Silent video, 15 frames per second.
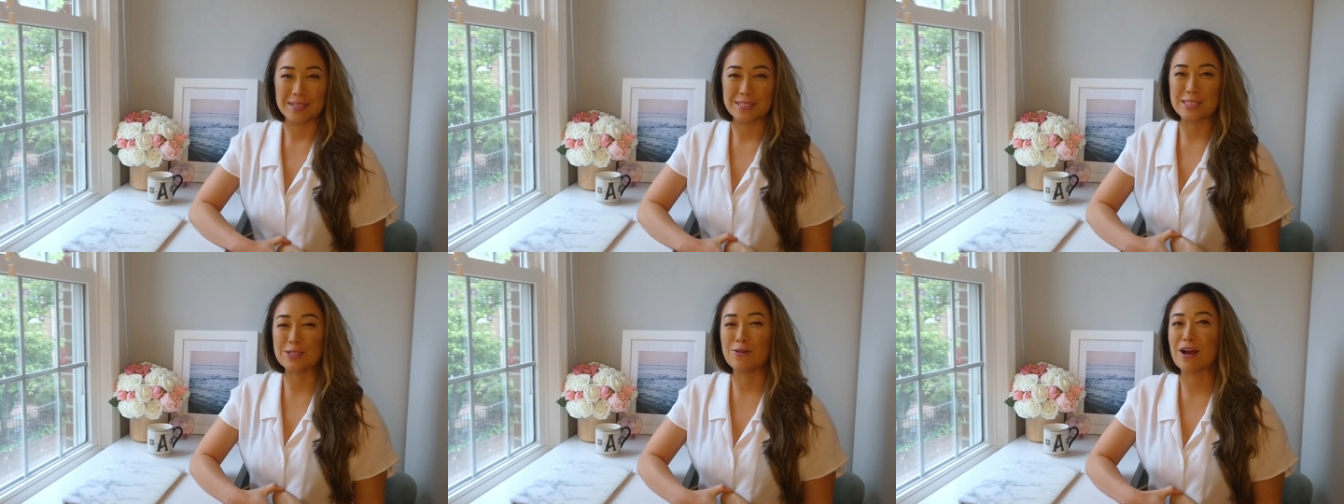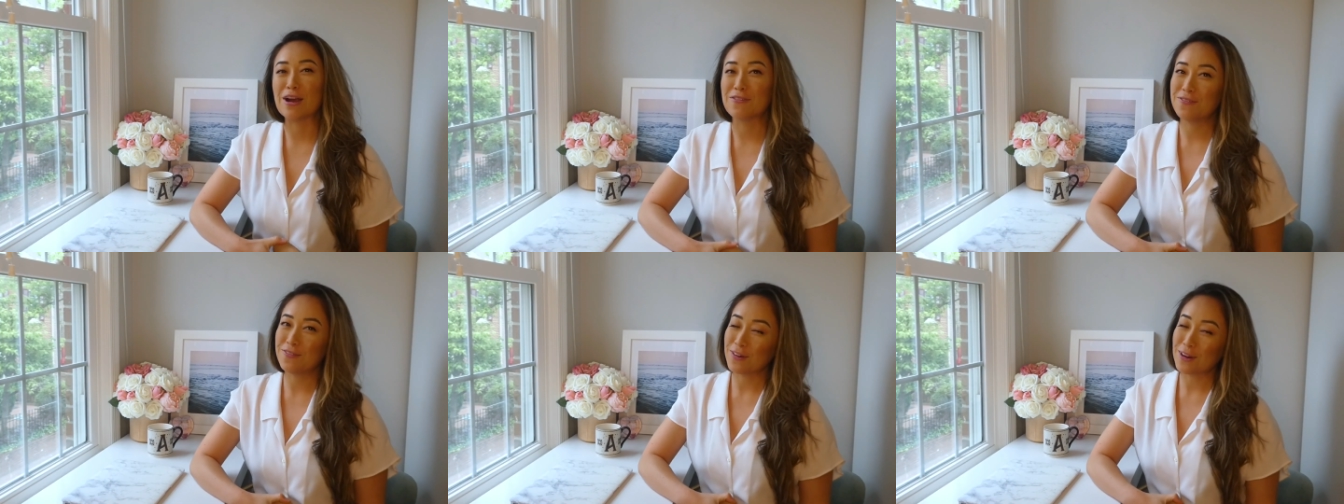so
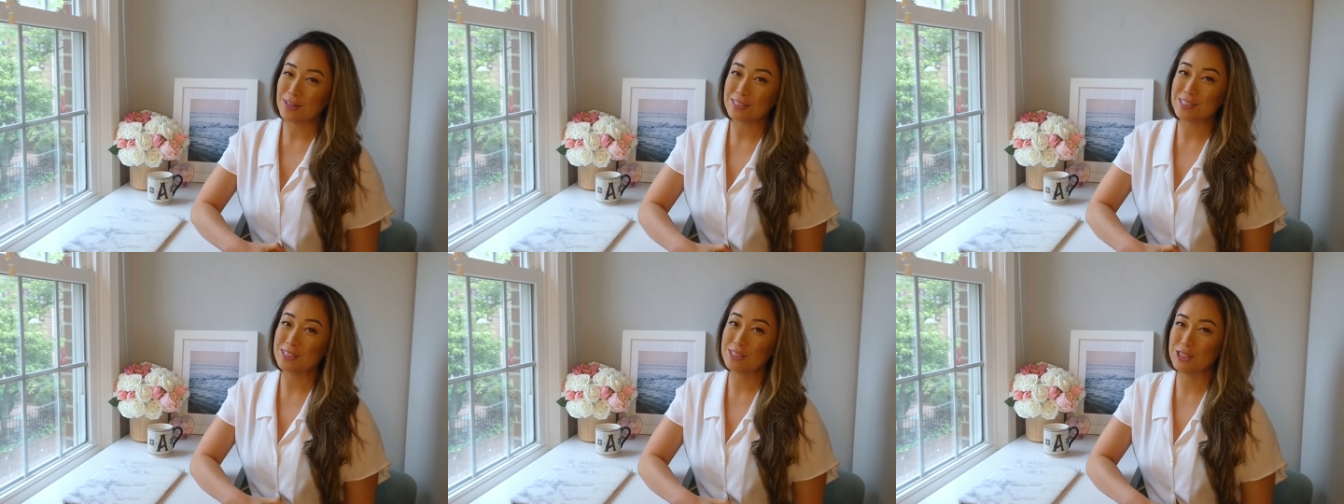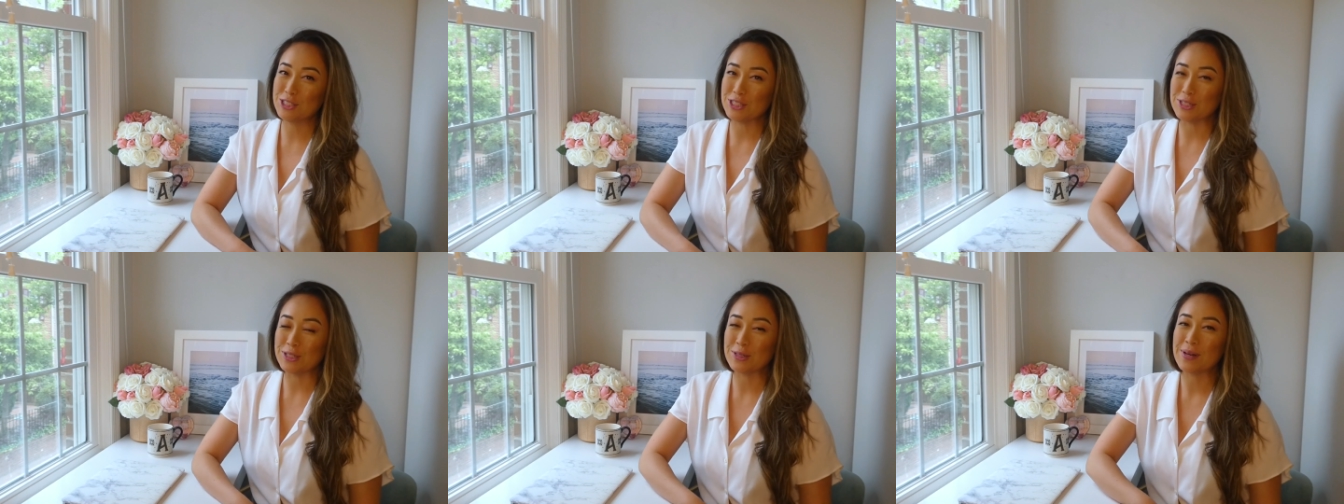our first
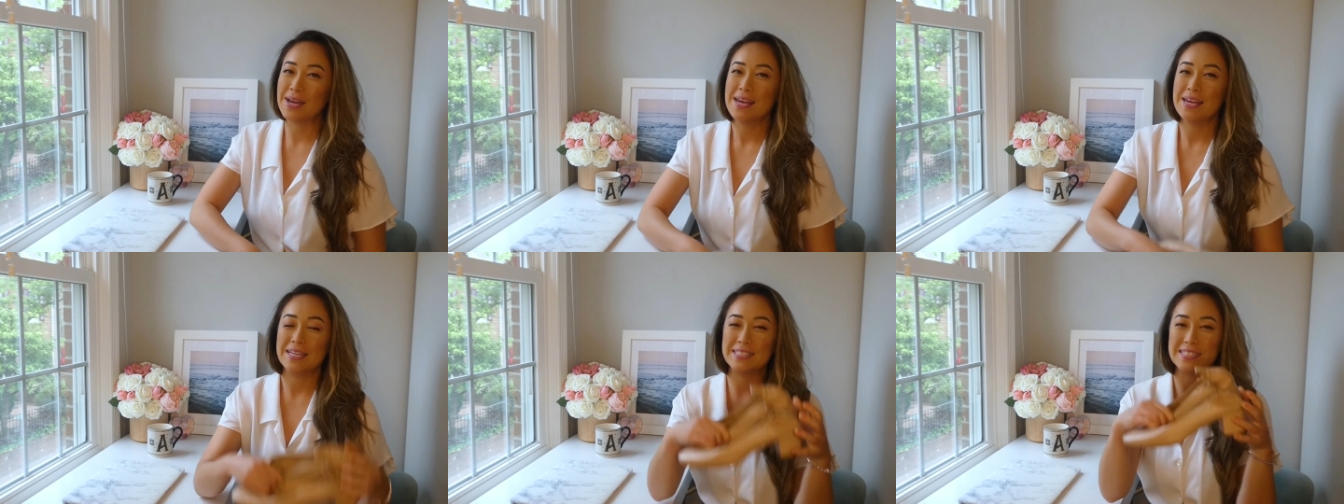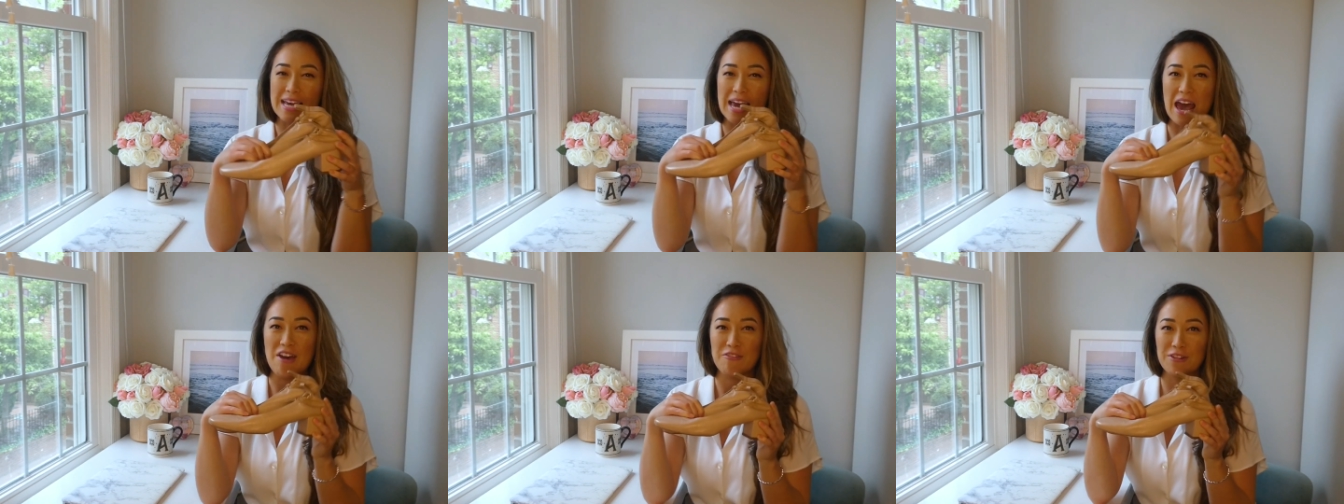shoe is the
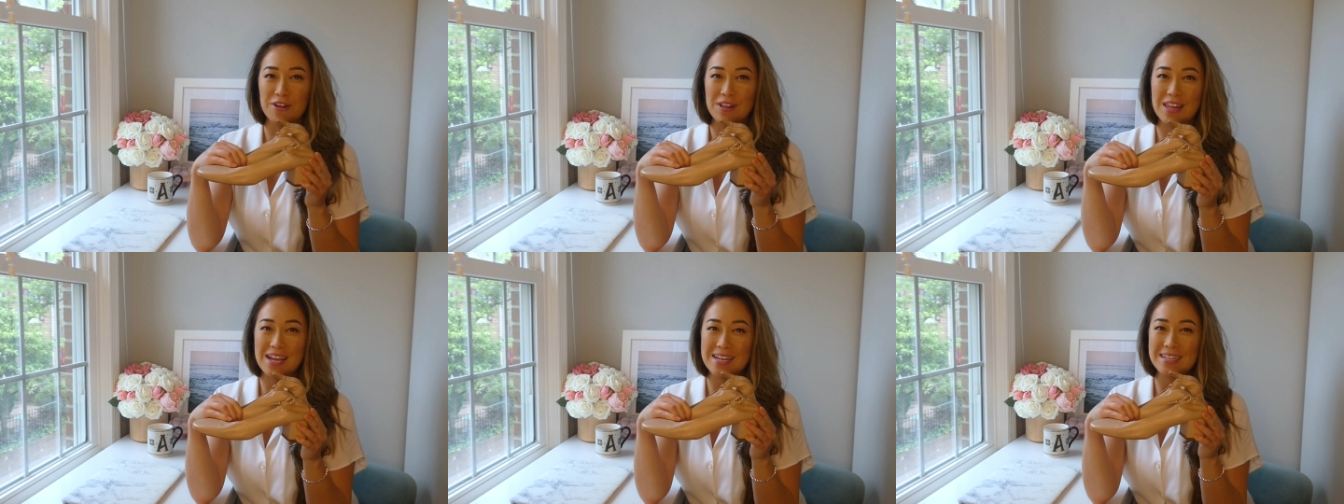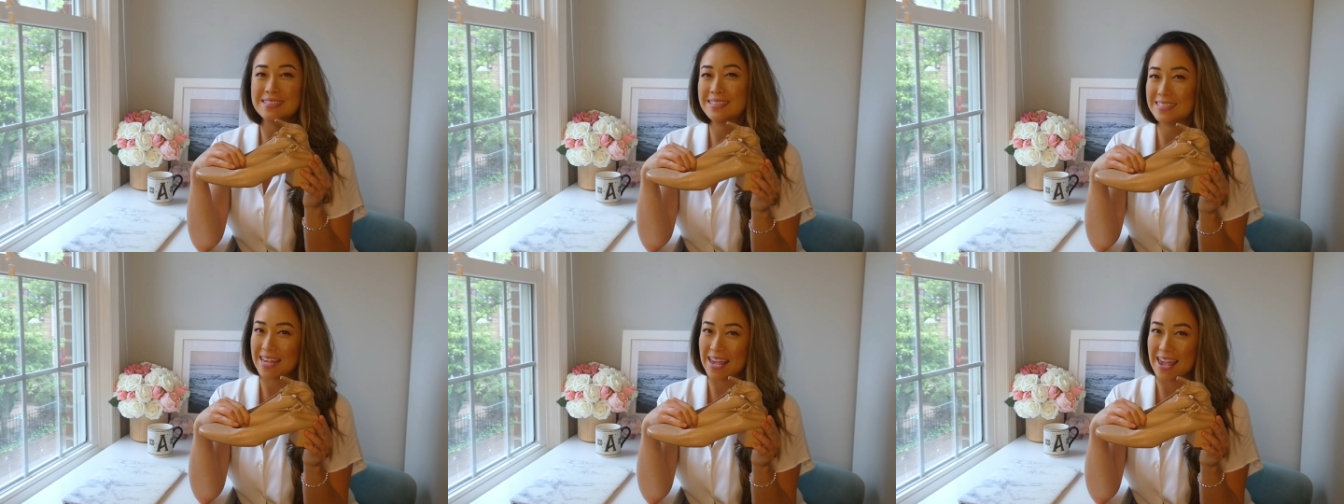
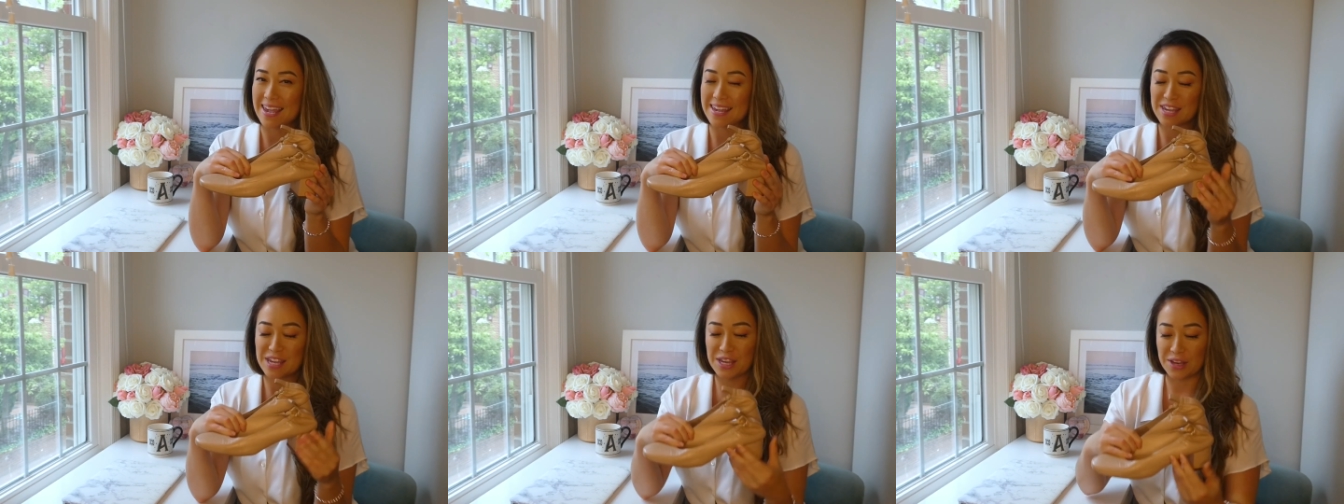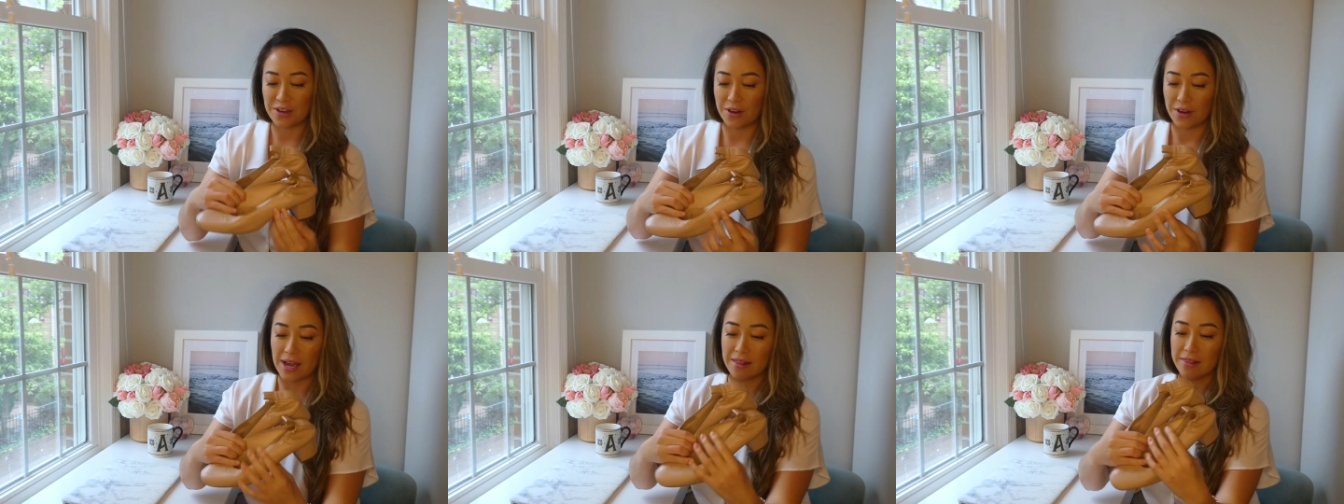Everlane Day
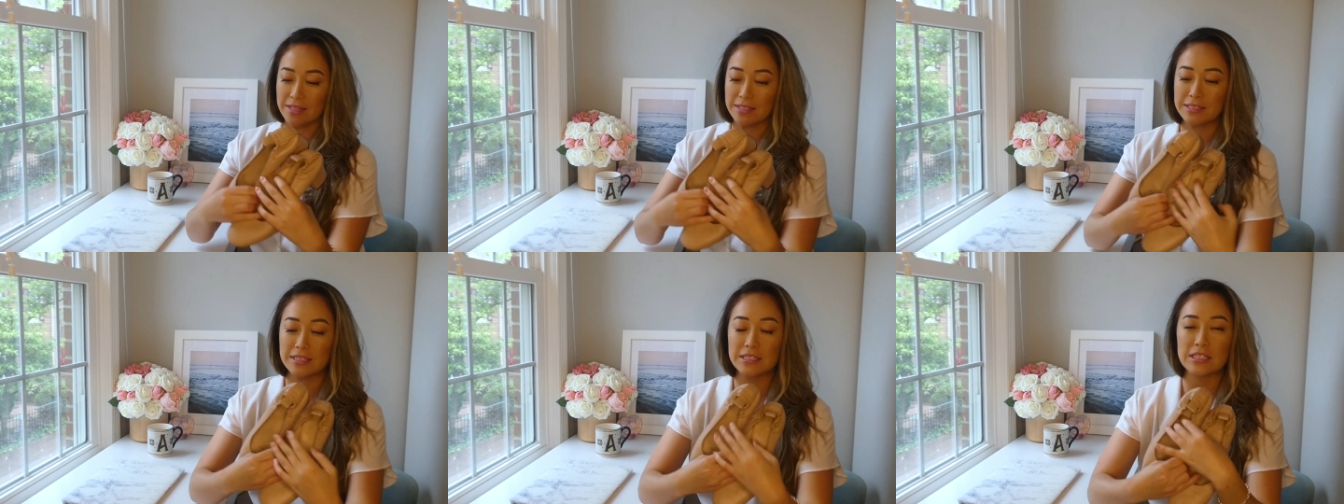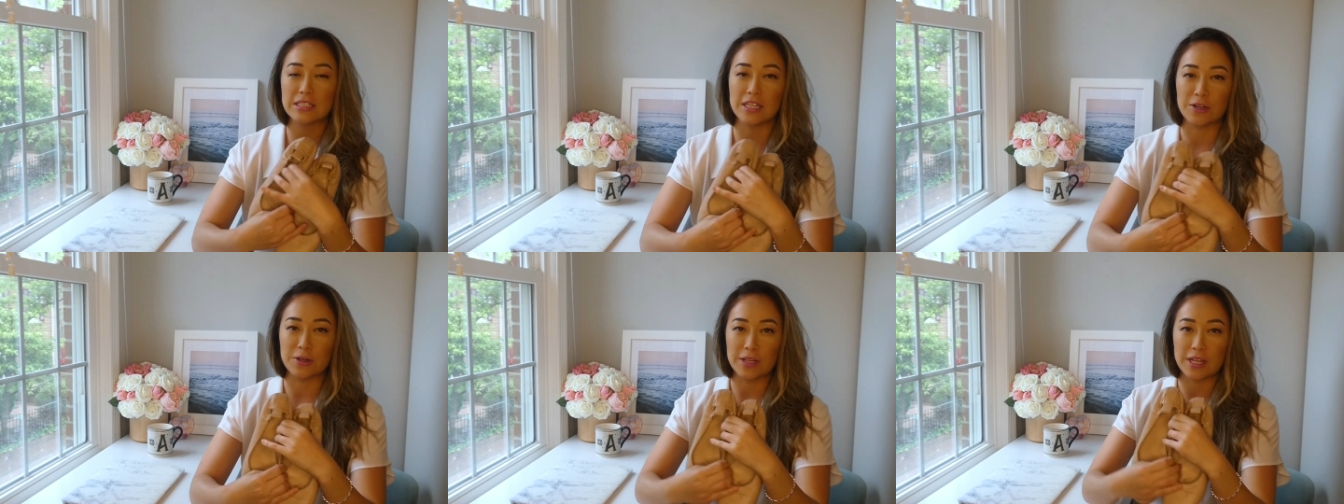heel, and this is
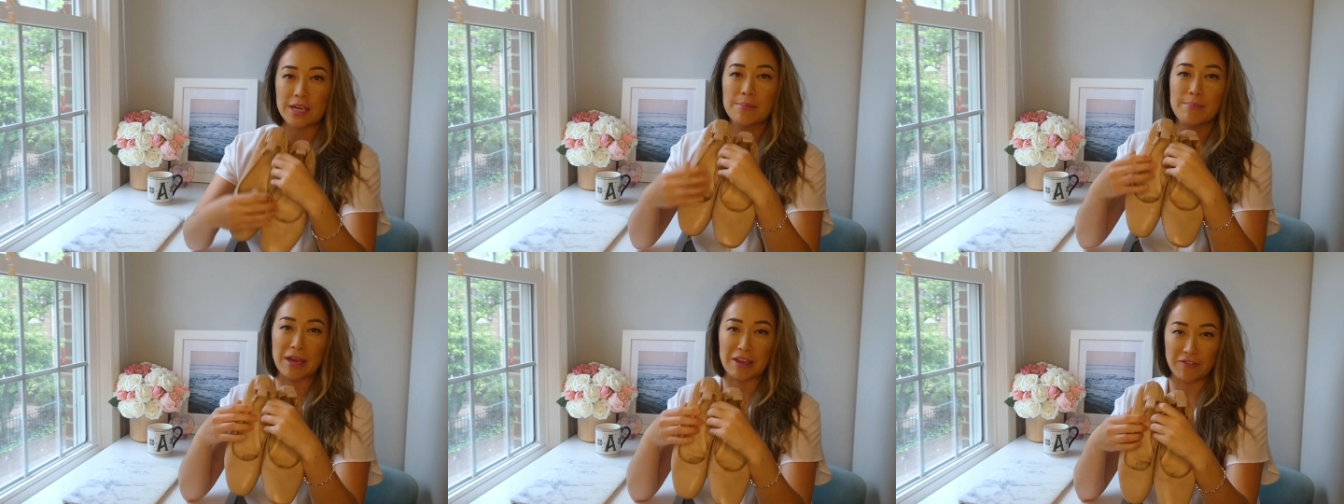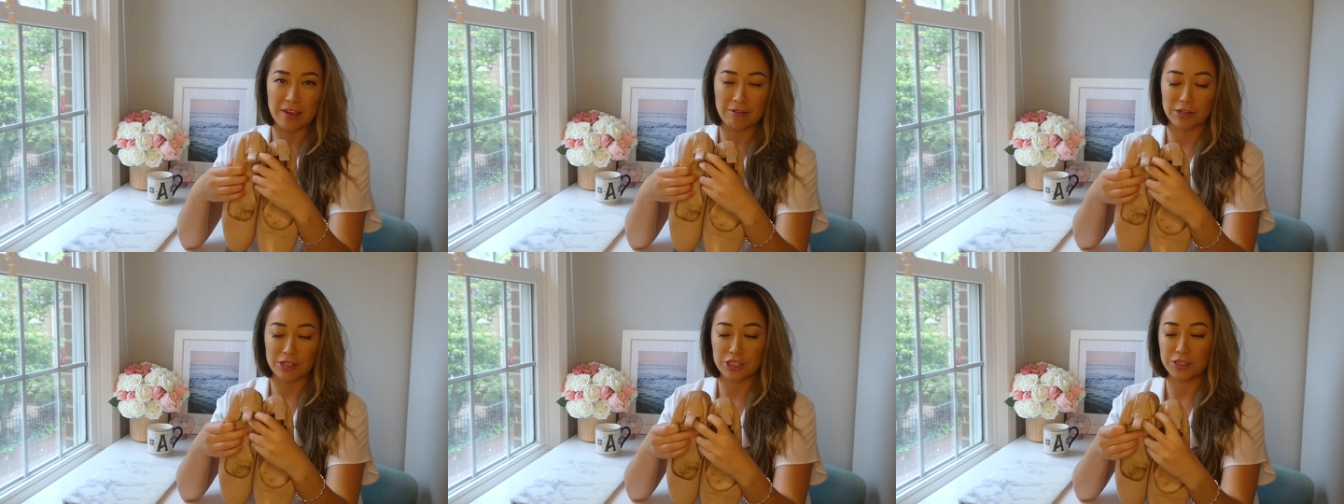literally my
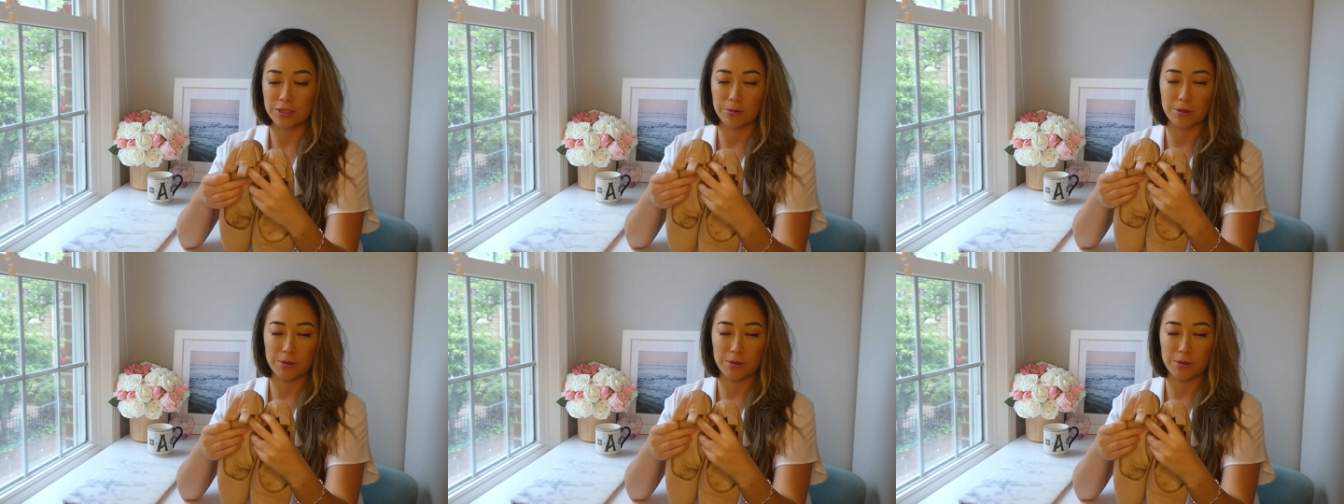favorite shoe.